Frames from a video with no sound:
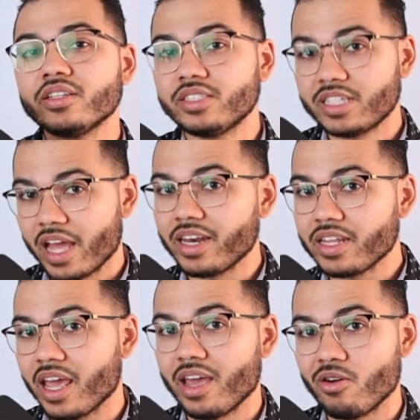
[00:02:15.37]

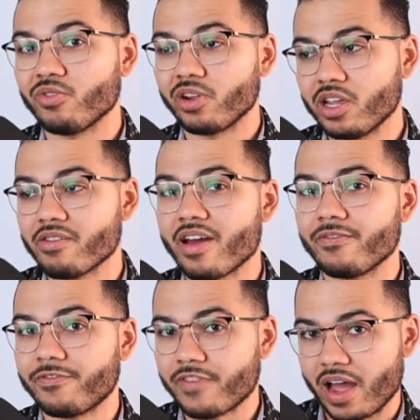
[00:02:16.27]
10K over here at
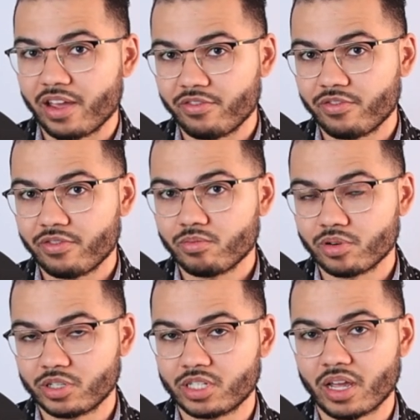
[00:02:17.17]

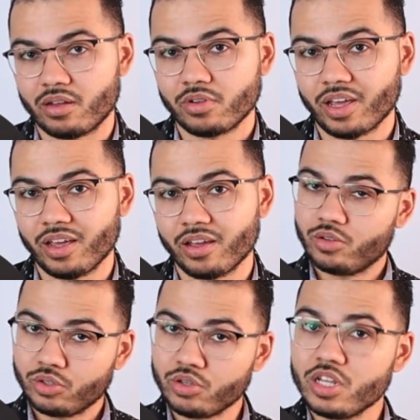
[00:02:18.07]
5%, okay?
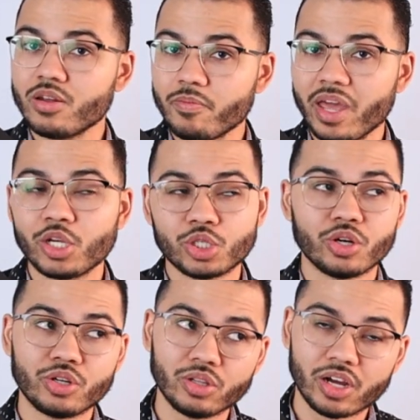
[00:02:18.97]
You need to make sure
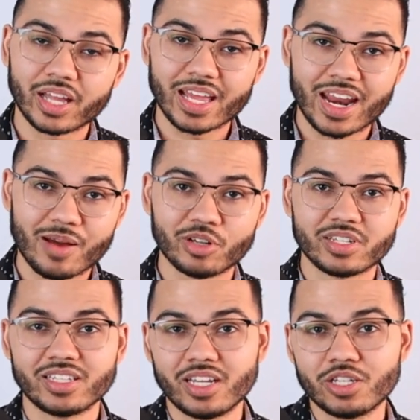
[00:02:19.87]
you look at that
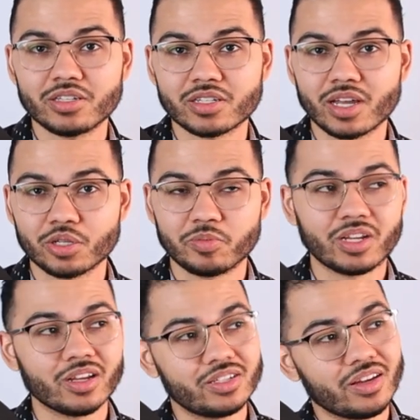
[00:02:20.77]
amortization schedule,
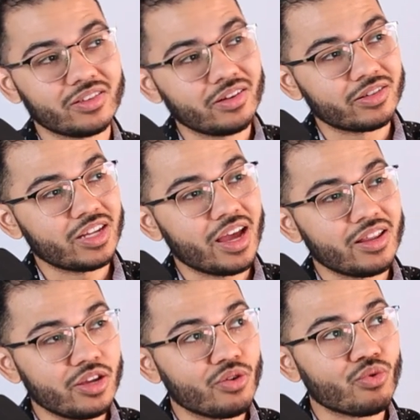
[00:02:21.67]
because you have to understand
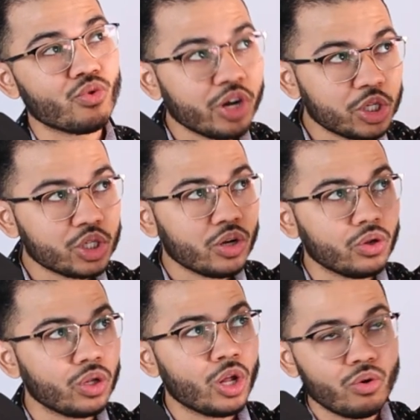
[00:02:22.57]
the
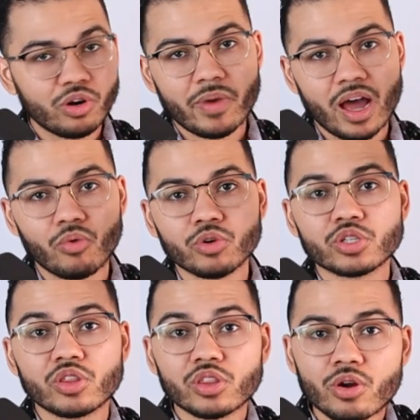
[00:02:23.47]
original loan amount was
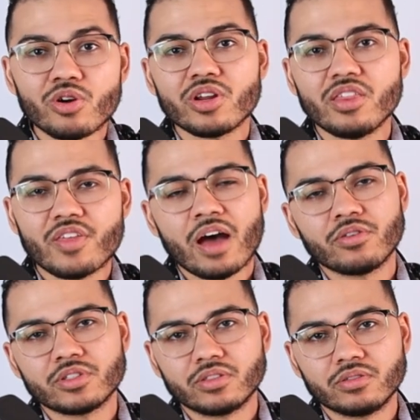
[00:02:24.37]

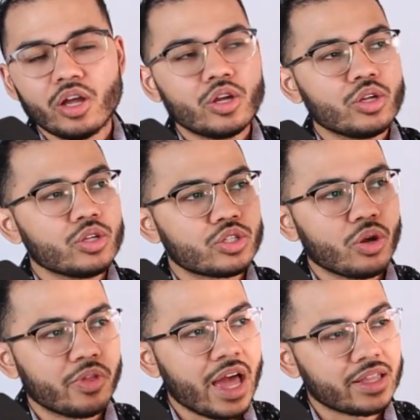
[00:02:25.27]
$30,000. So
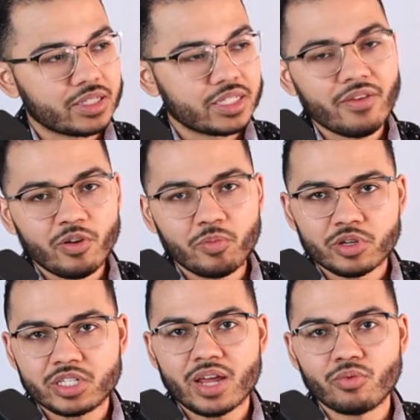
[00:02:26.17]
that
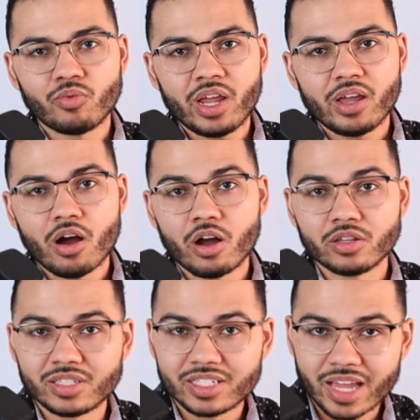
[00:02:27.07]
7% rate on
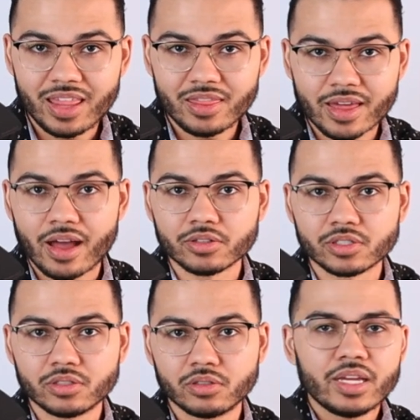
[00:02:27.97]

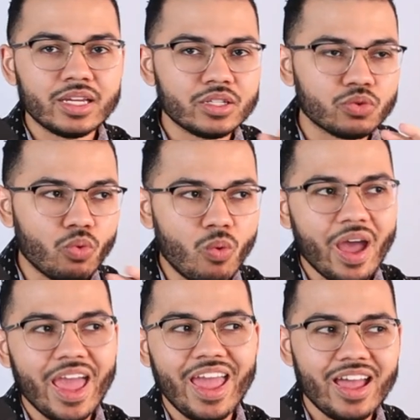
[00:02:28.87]
$10,000 is
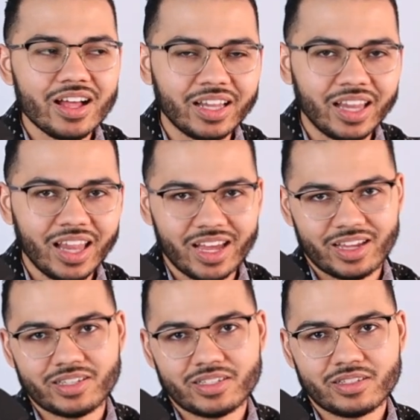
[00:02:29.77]
way
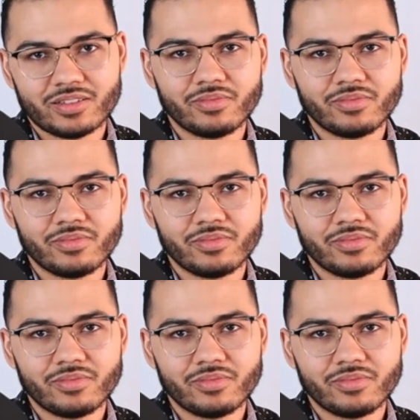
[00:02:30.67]
less